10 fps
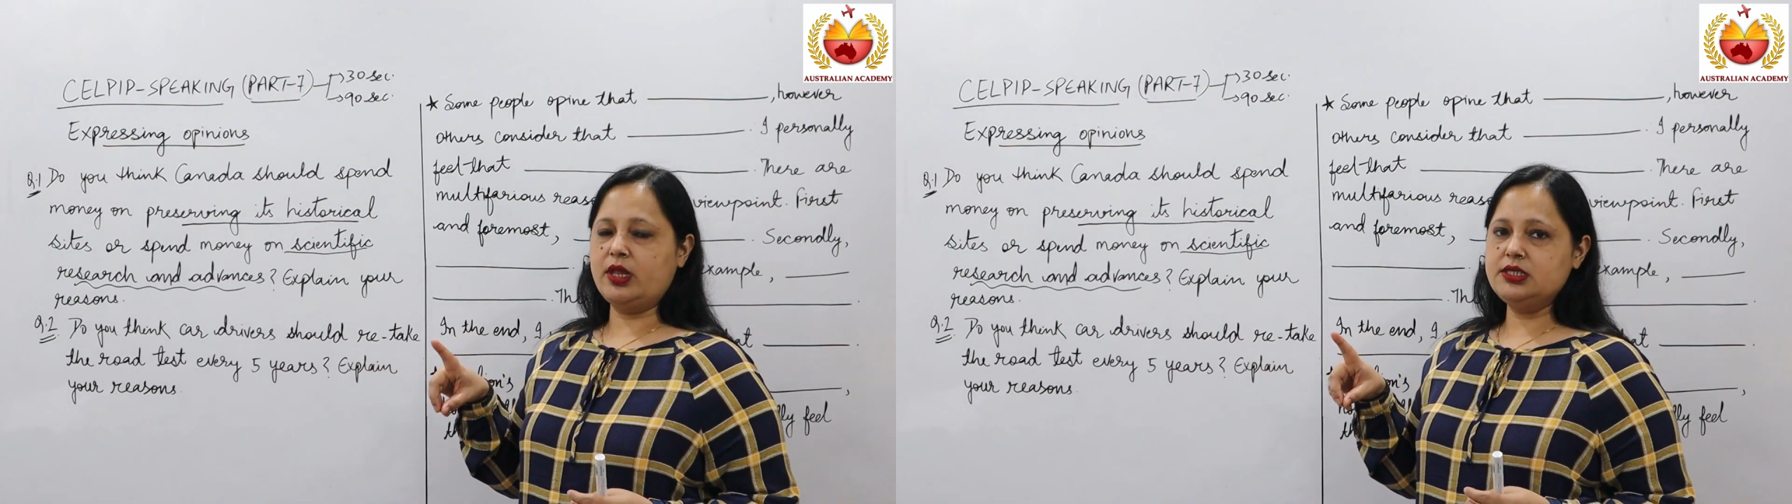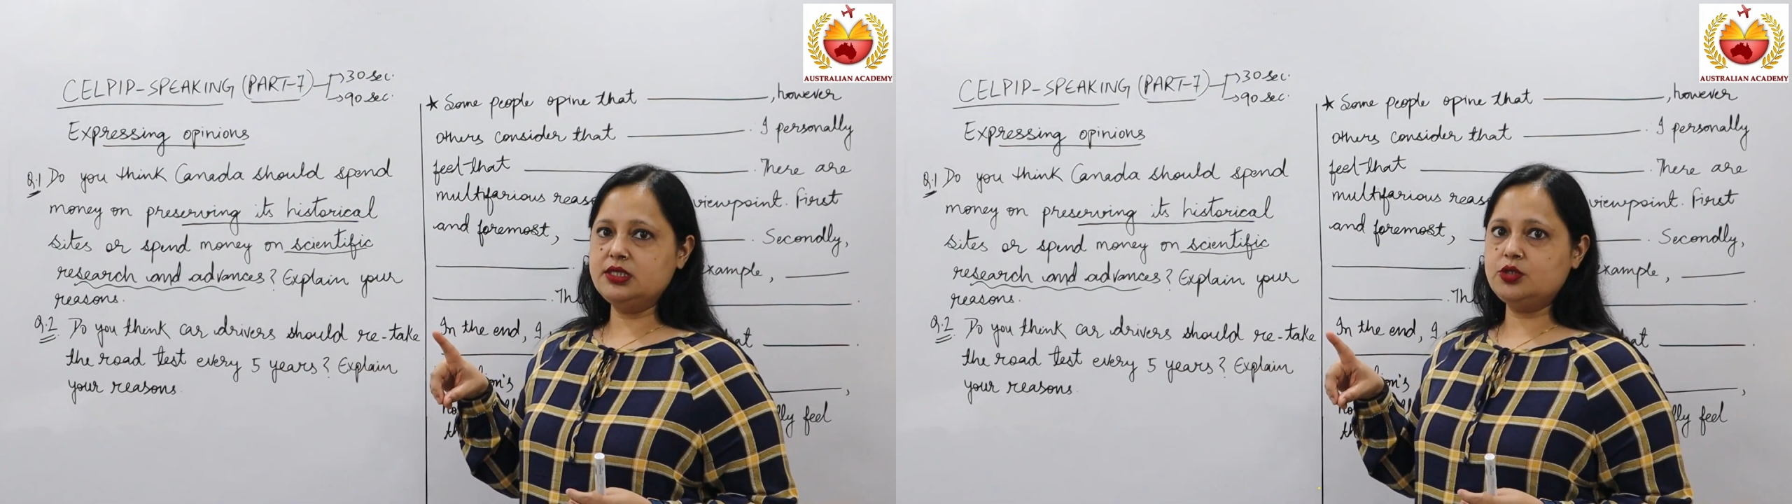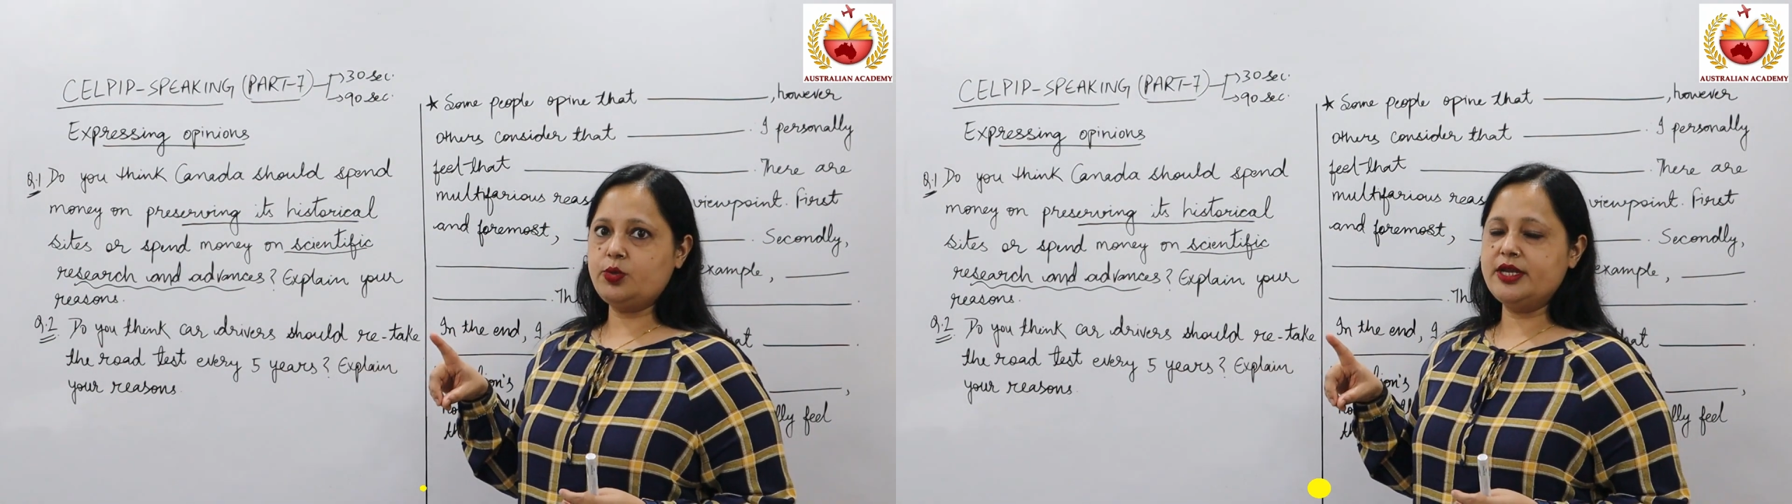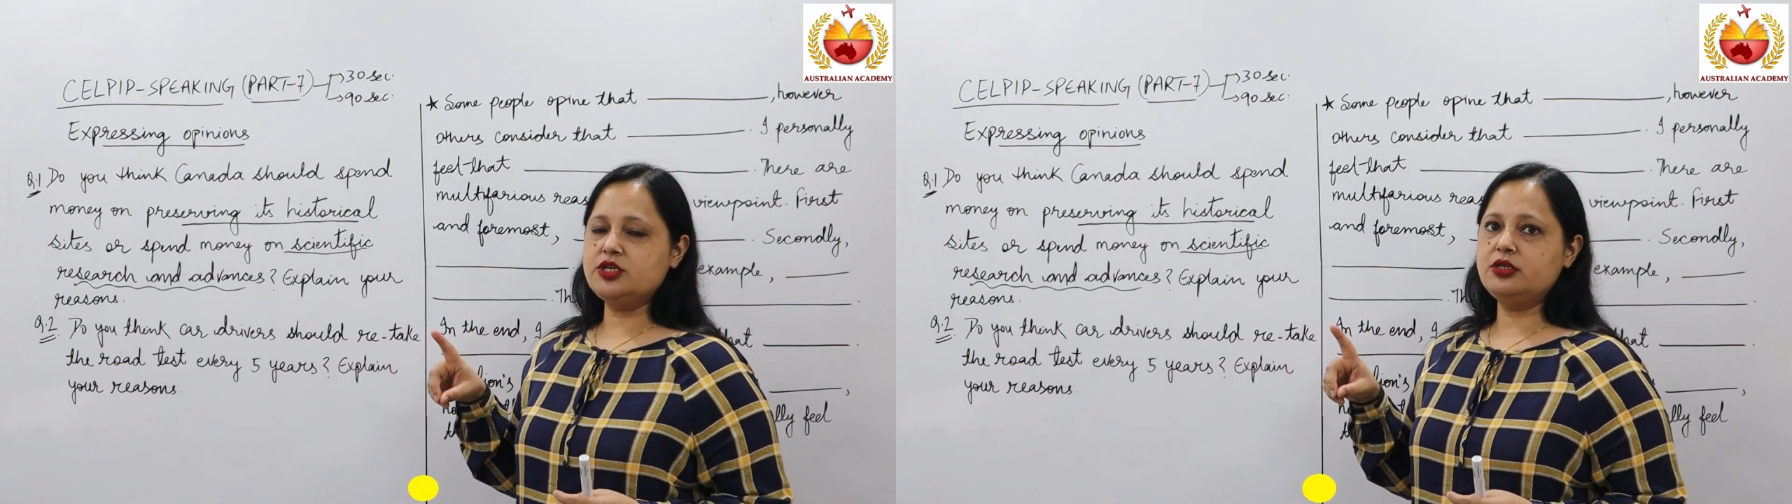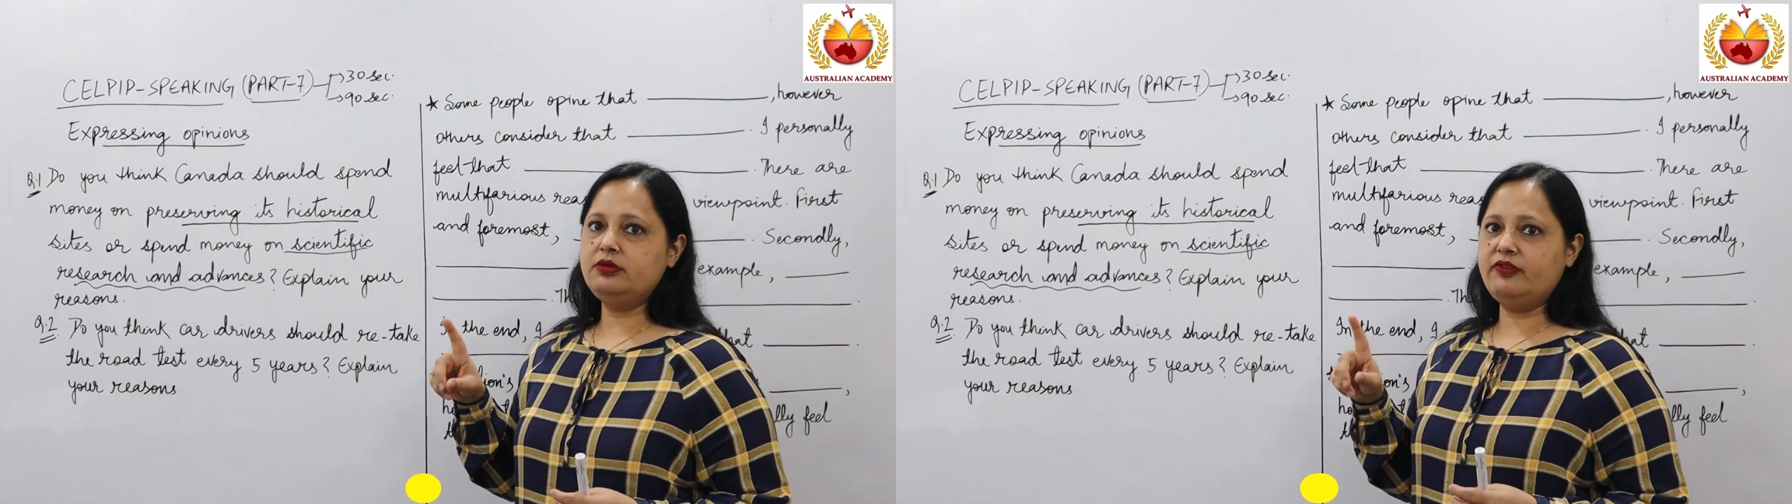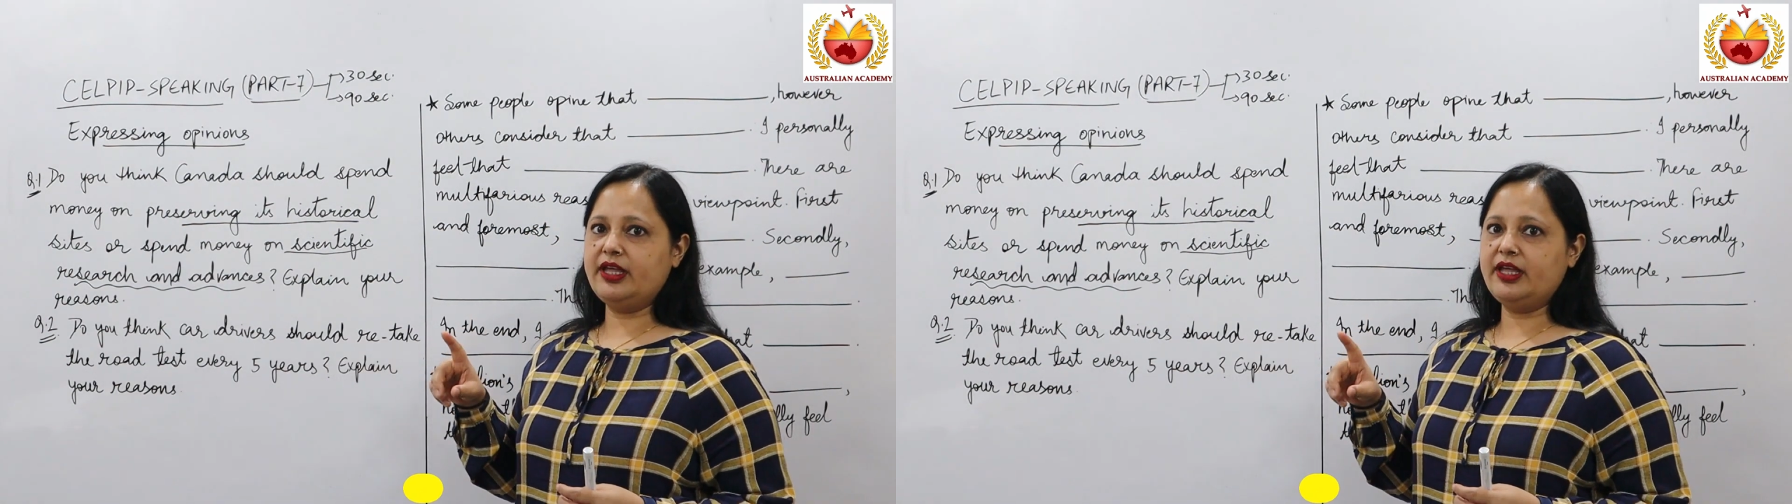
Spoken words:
one situation,